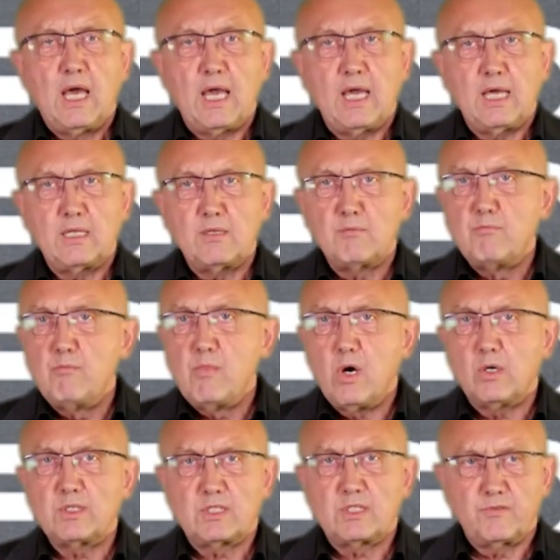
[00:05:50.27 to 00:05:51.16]
And
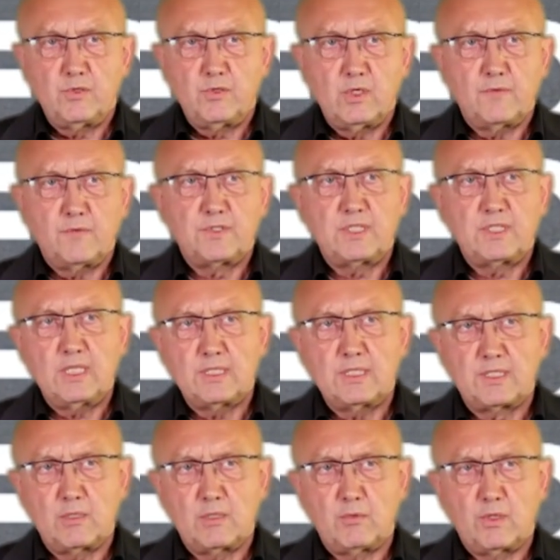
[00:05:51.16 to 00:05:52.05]
most of you have seen
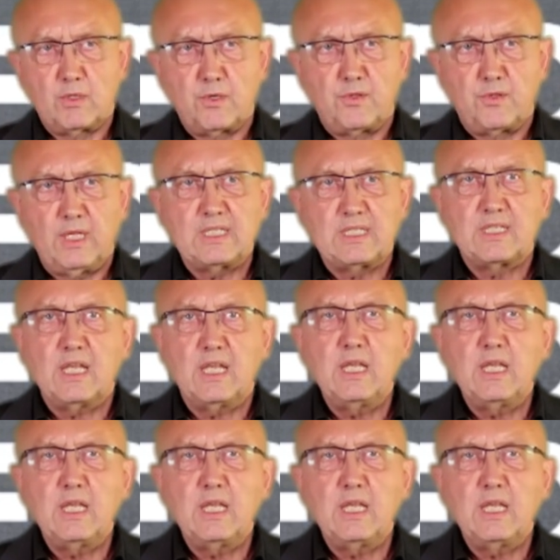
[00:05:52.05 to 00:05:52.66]
similar things.